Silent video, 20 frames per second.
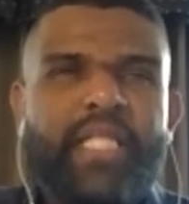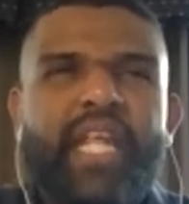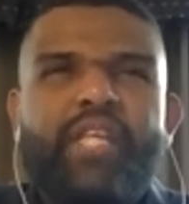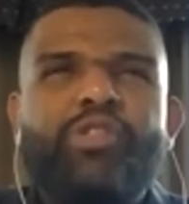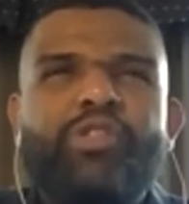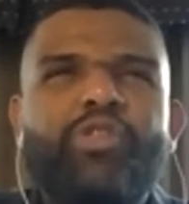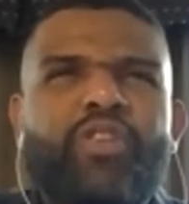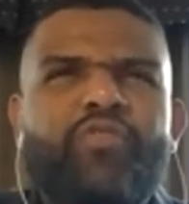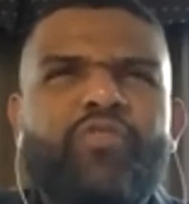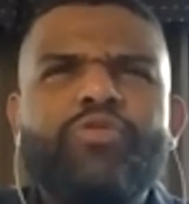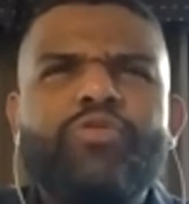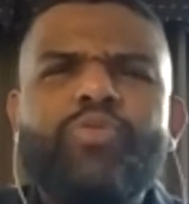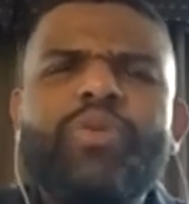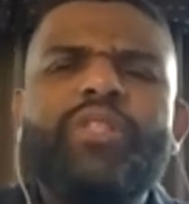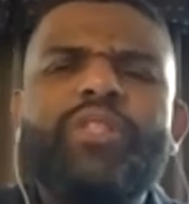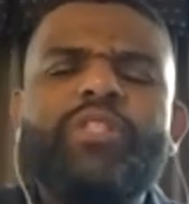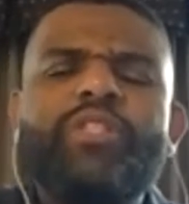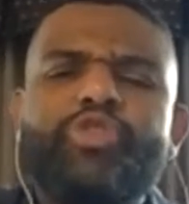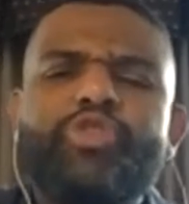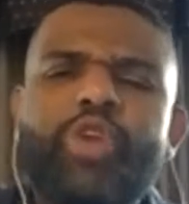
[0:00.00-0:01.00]
And I sort of was
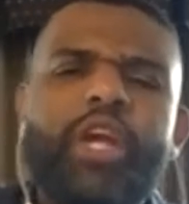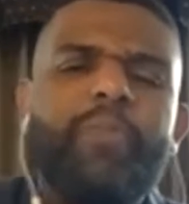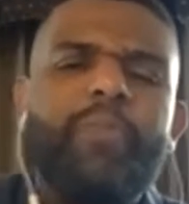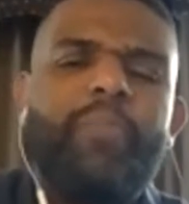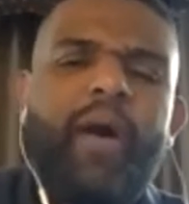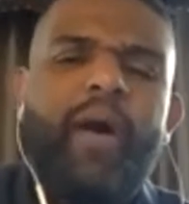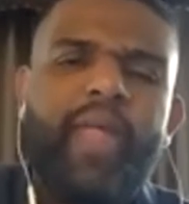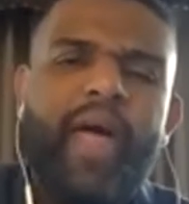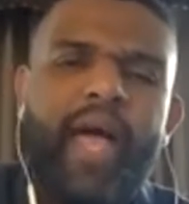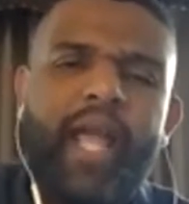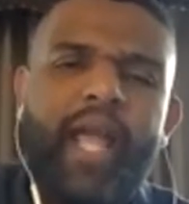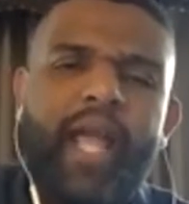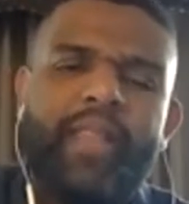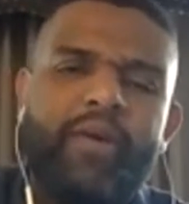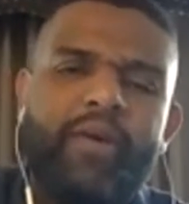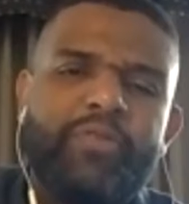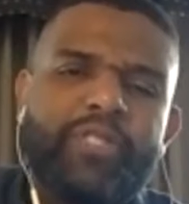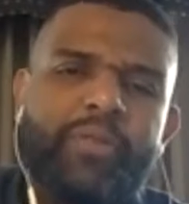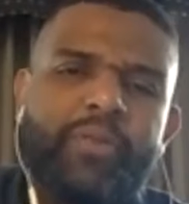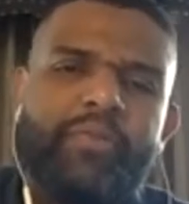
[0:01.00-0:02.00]
really struck by that because
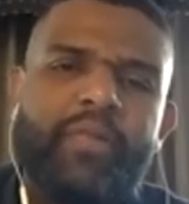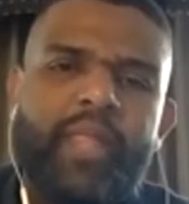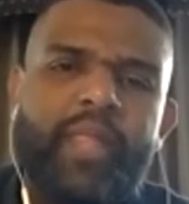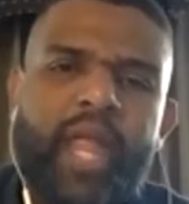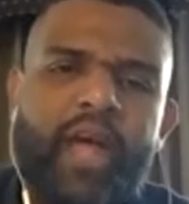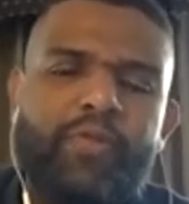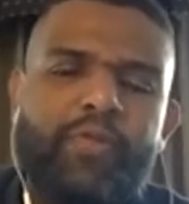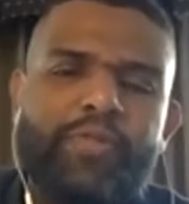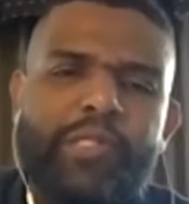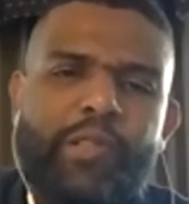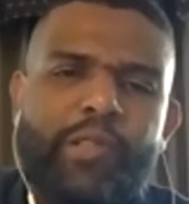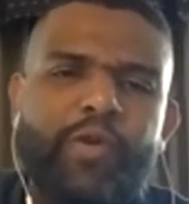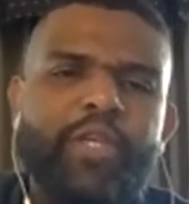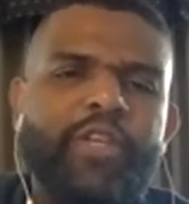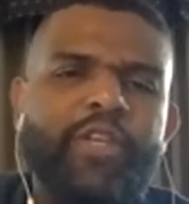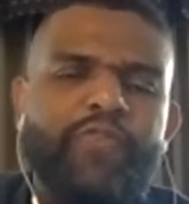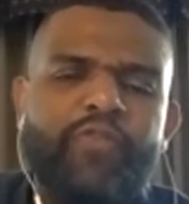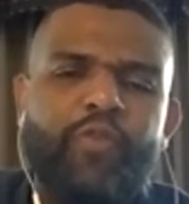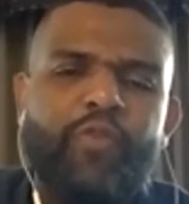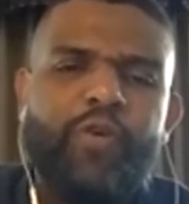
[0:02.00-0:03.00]
that was something that I was
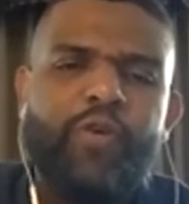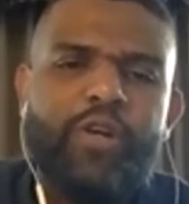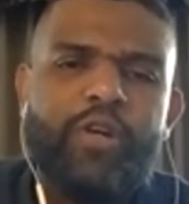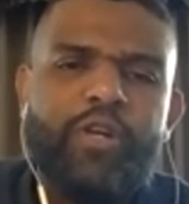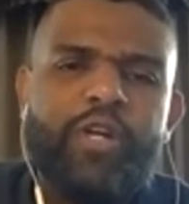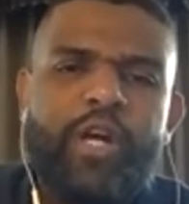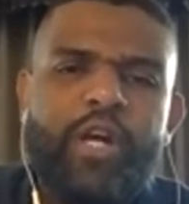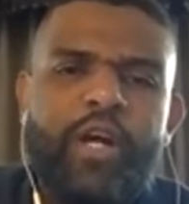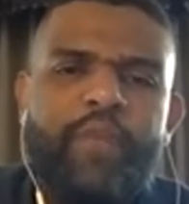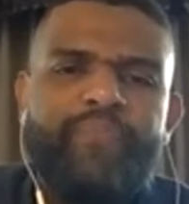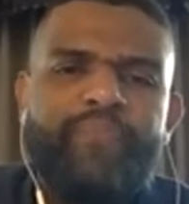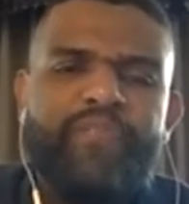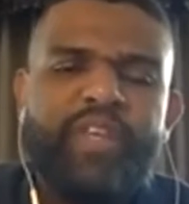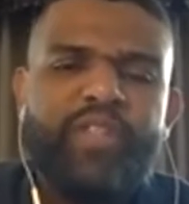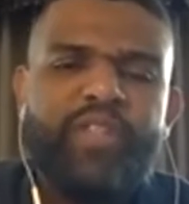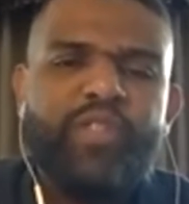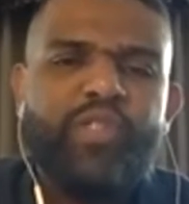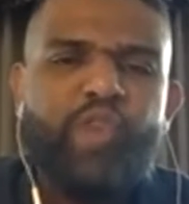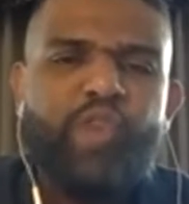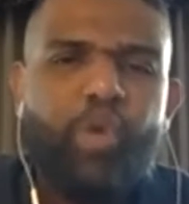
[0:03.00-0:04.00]
looking for
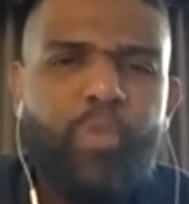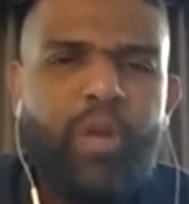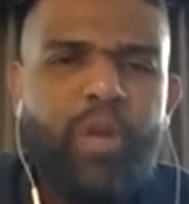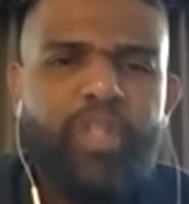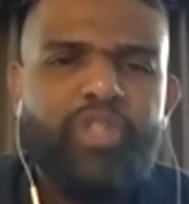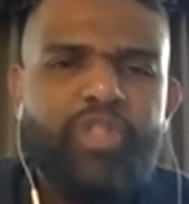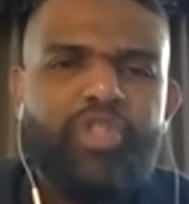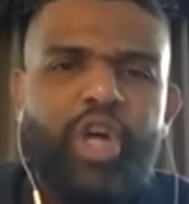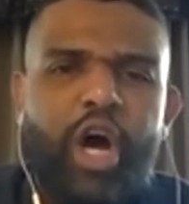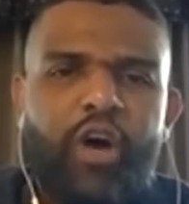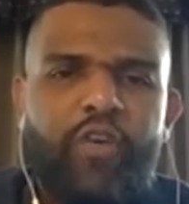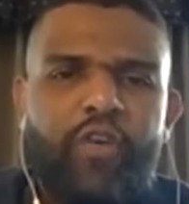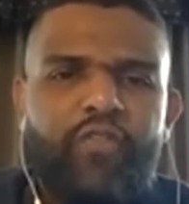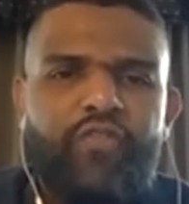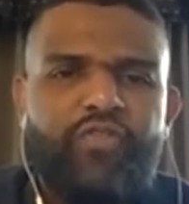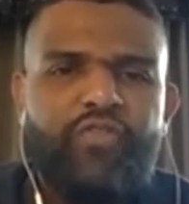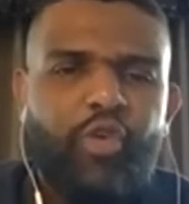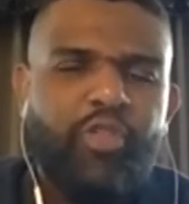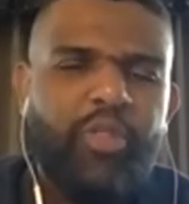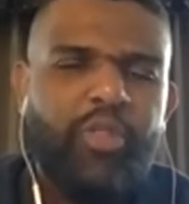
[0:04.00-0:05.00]
in so much of
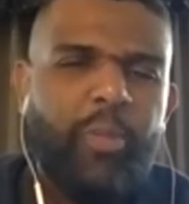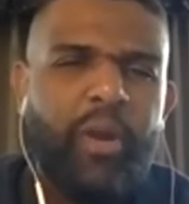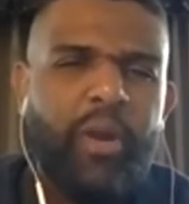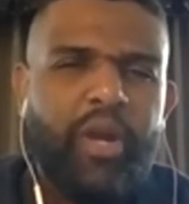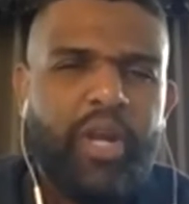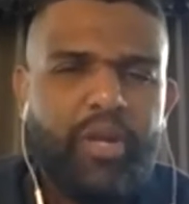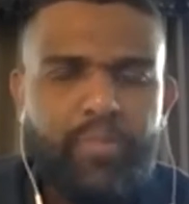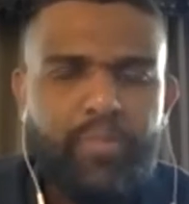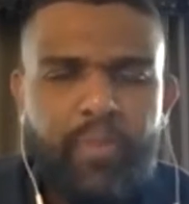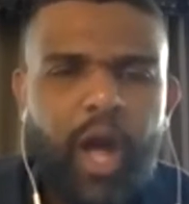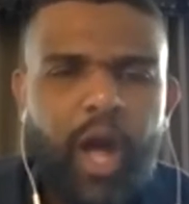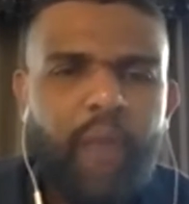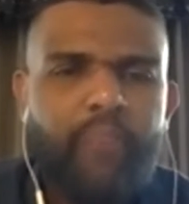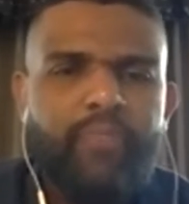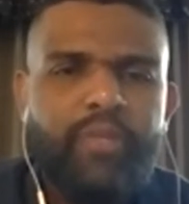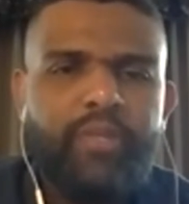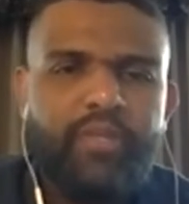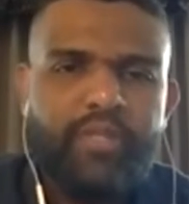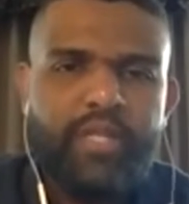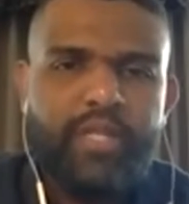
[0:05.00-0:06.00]
North American pop
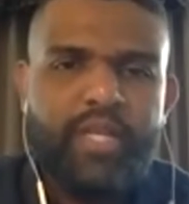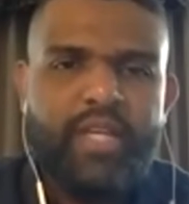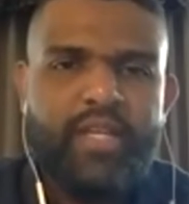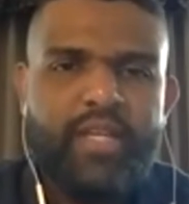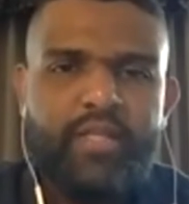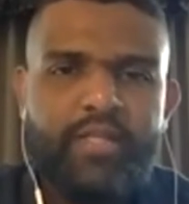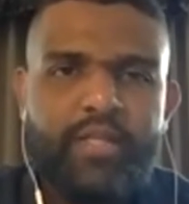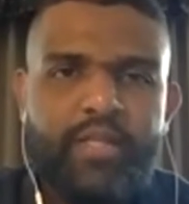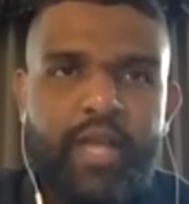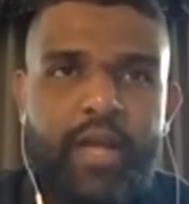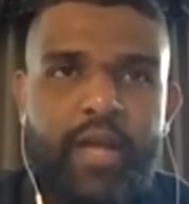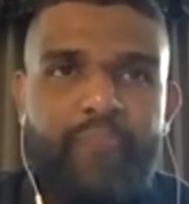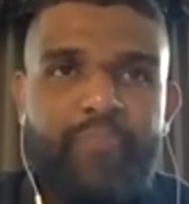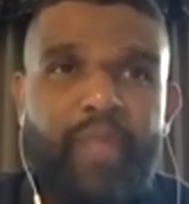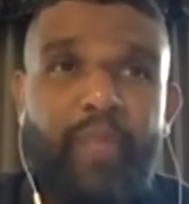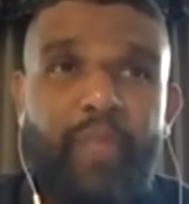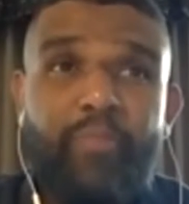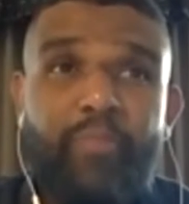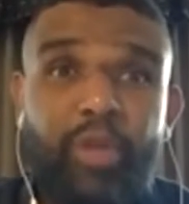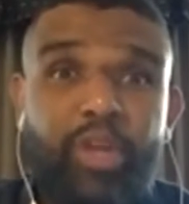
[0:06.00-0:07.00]
music is
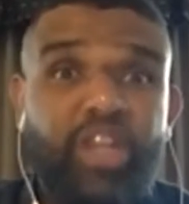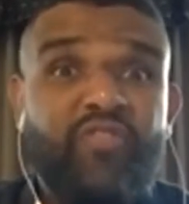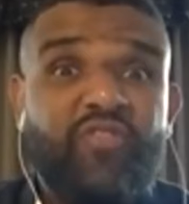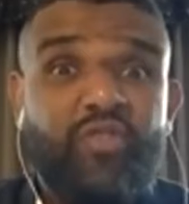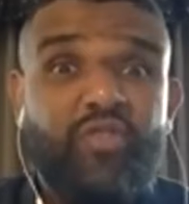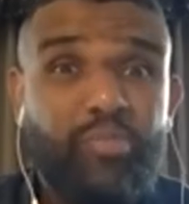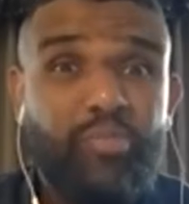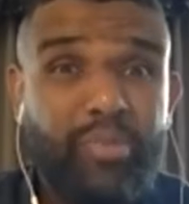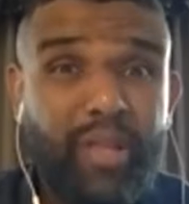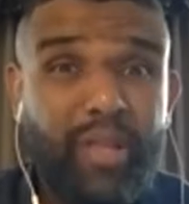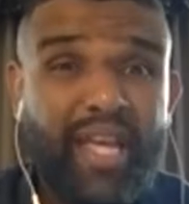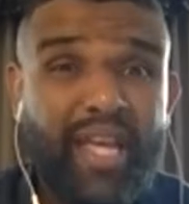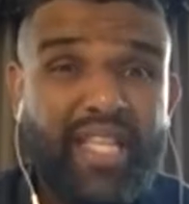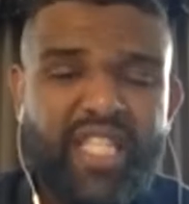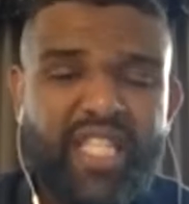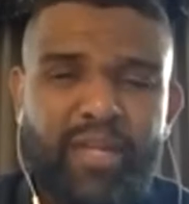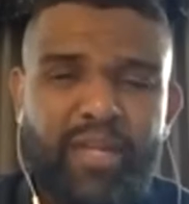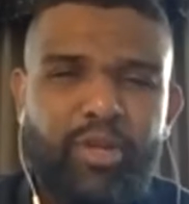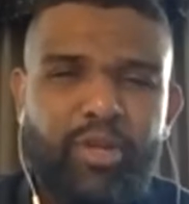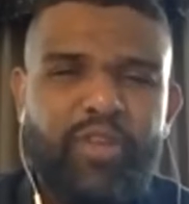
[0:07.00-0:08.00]
I'm looking for
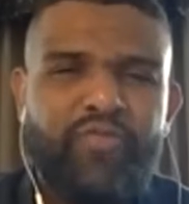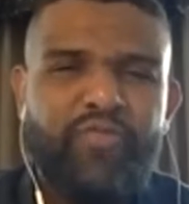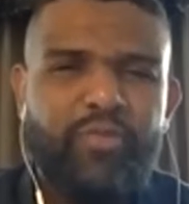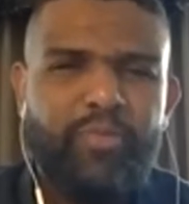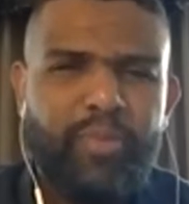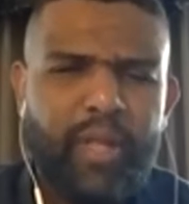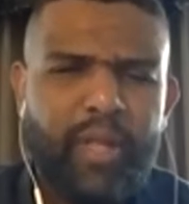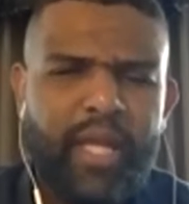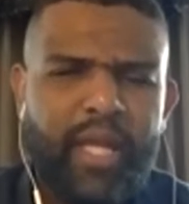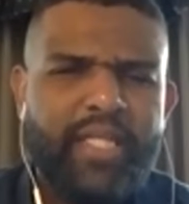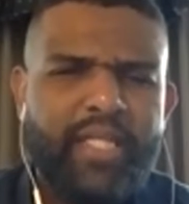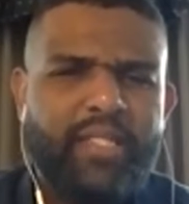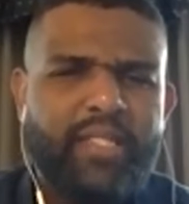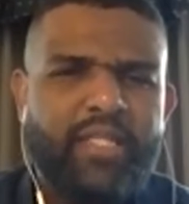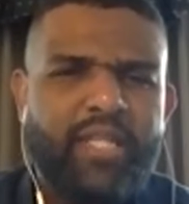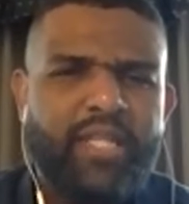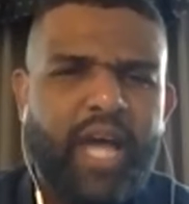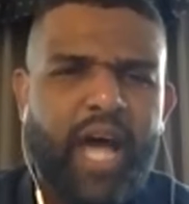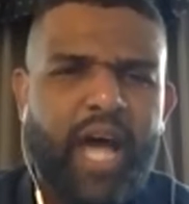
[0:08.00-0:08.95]
place. I'm looking for place.